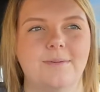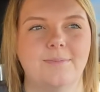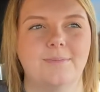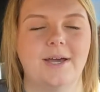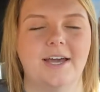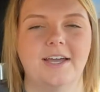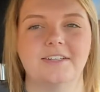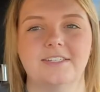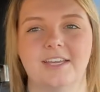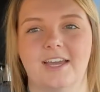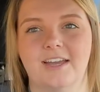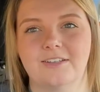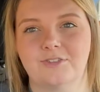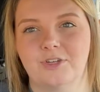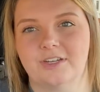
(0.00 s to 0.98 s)
But
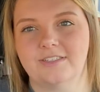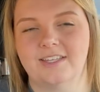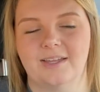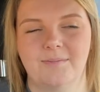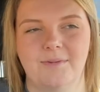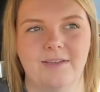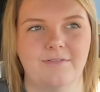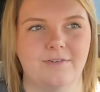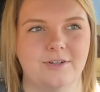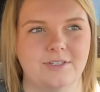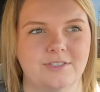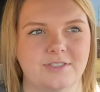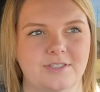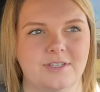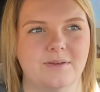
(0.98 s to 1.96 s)
I just had my
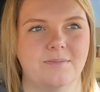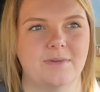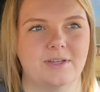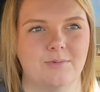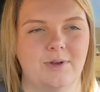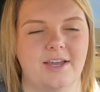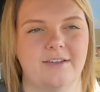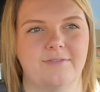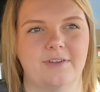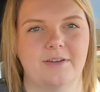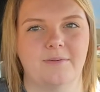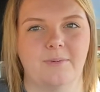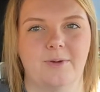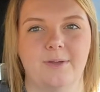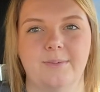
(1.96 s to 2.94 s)
first midwife
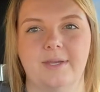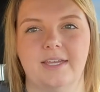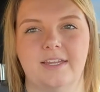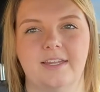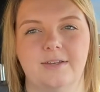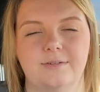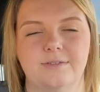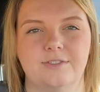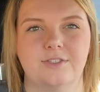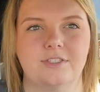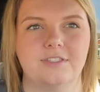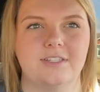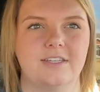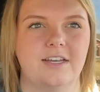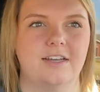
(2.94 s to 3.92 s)
appointment. It was
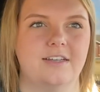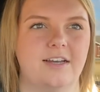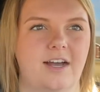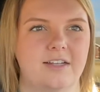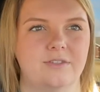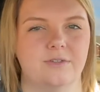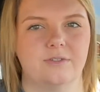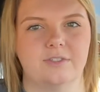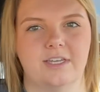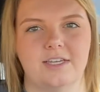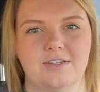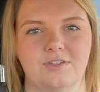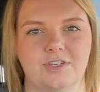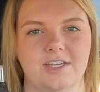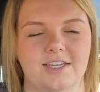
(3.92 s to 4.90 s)
just like a
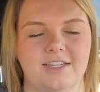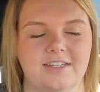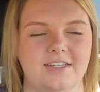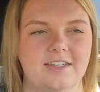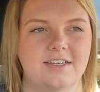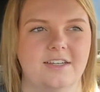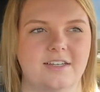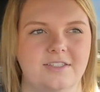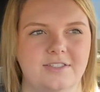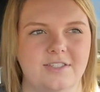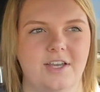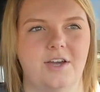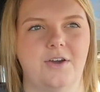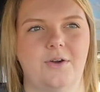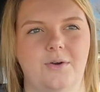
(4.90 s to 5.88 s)
consultation,
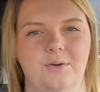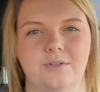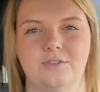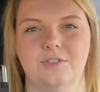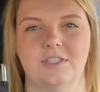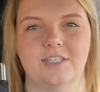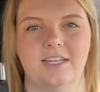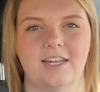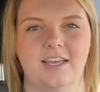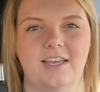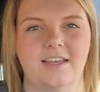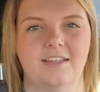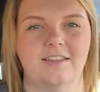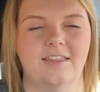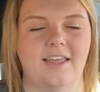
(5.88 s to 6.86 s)
so she
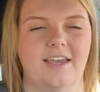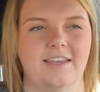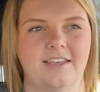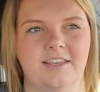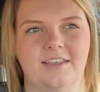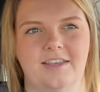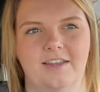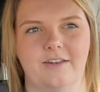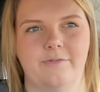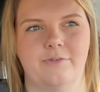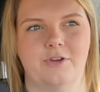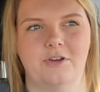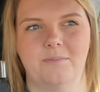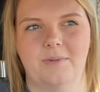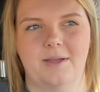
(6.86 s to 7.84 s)
didn't like
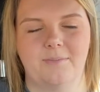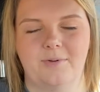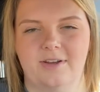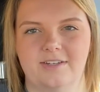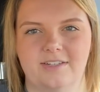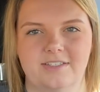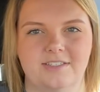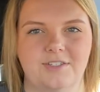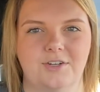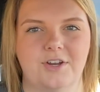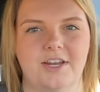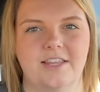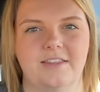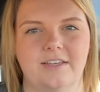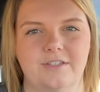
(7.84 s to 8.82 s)
confirm my pregnancy or
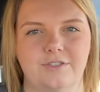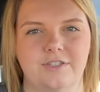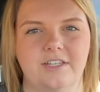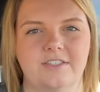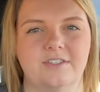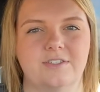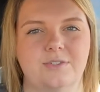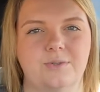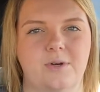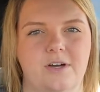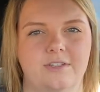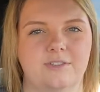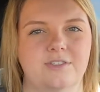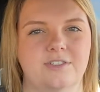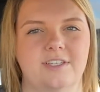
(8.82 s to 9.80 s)
anything. She doesn't do
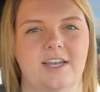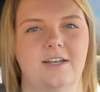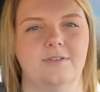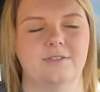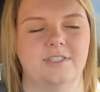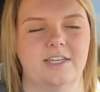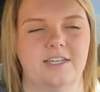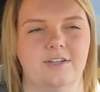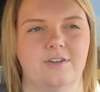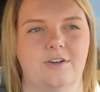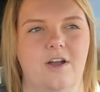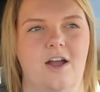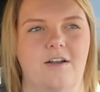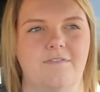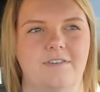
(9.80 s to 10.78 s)
ultrasounds in her
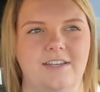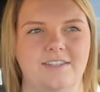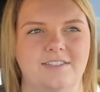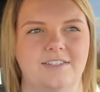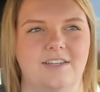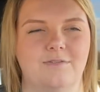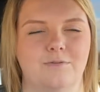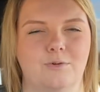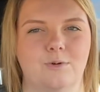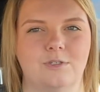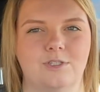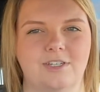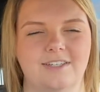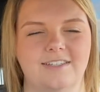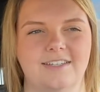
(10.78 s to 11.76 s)
office,
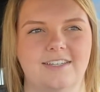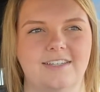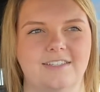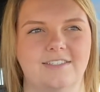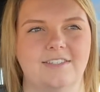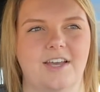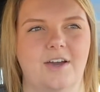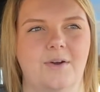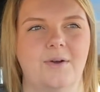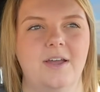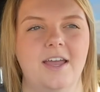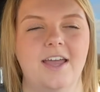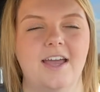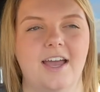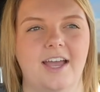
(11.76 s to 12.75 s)
unfortunately. So
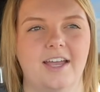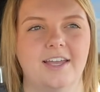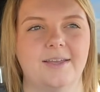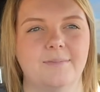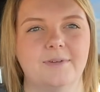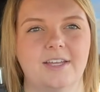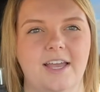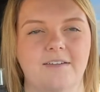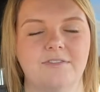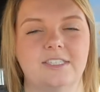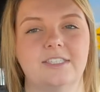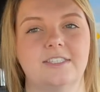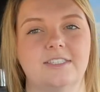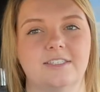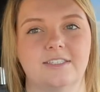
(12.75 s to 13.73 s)
I am gonna have to
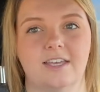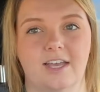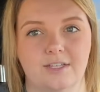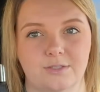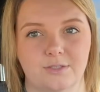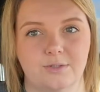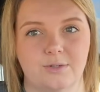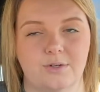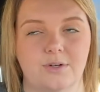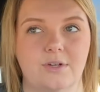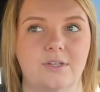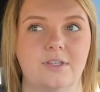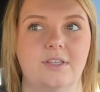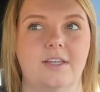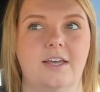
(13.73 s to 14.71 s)

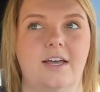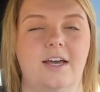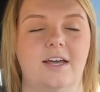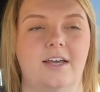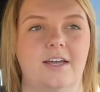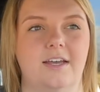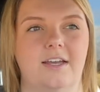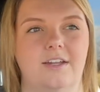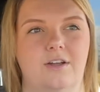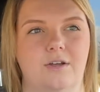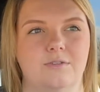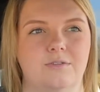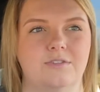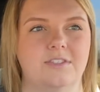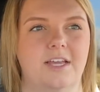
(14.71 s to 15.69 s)
schedule uh, an
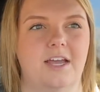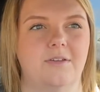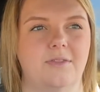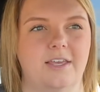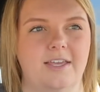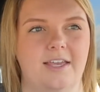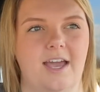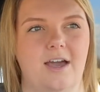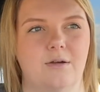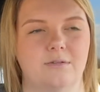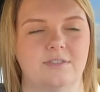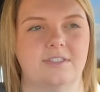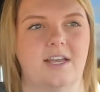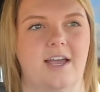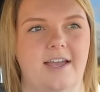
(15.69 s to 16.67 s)
ultrasound like
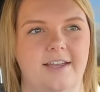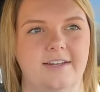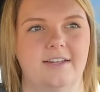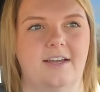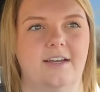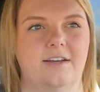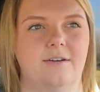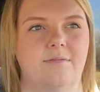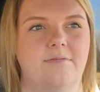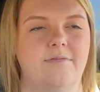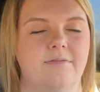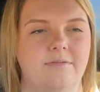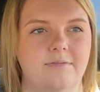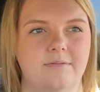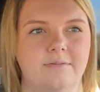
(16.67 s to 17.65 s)
outside of
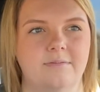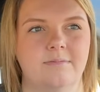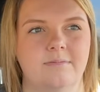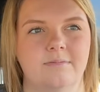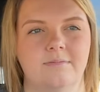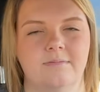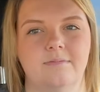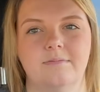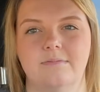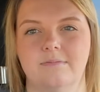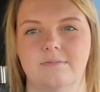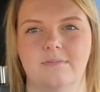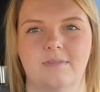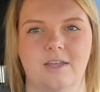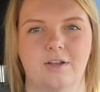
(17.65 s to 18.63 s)

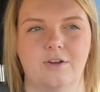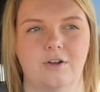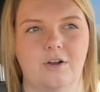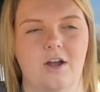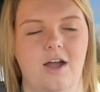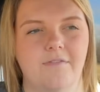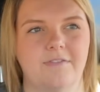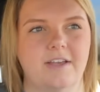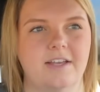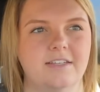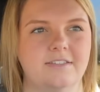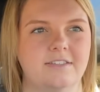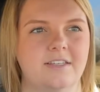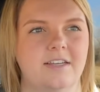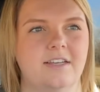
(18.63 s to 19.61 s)
her
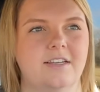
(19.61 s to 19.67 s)
office.